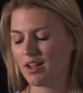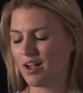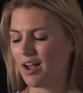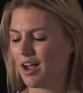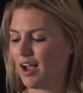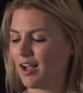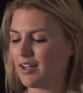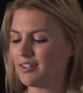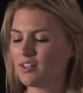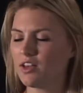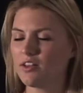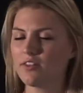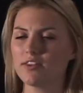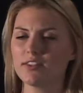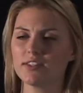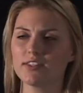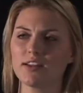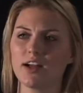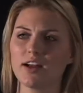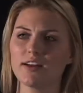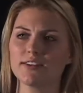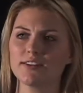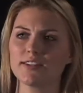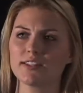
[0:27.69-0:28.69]
I saw this
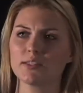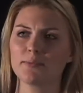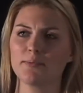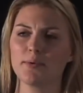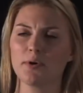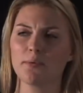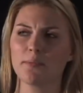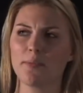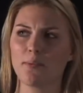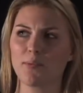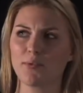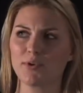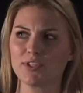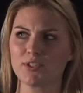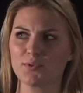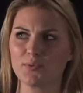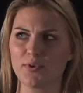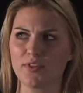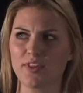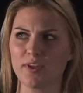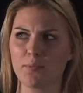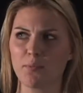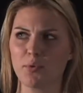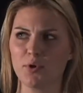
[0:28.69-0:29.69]
science experiment once where
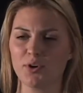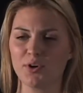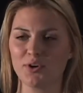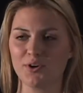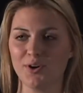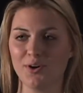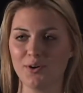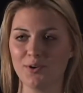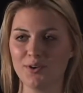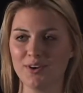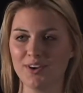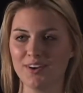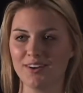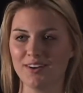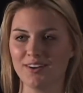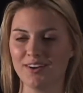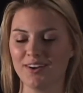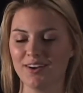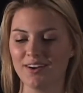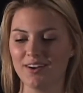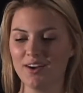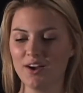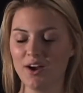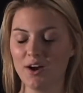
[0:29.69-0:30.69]
they put a Coke in
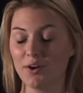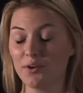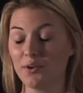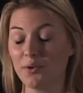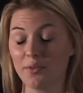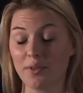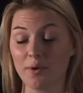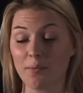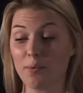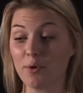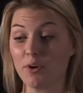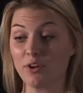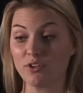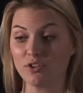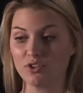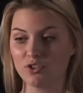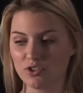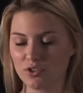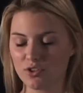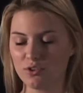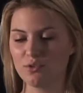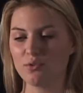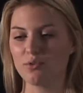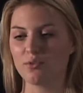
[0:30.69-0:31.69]
they put a
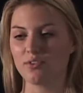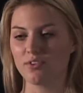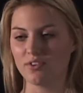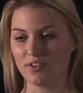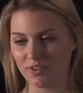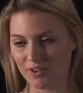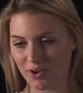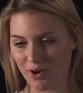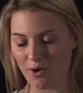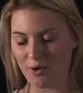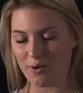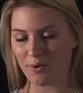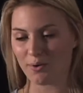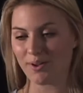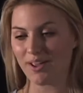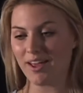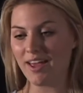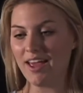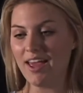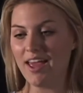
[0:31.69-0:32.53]
tooth in Coke,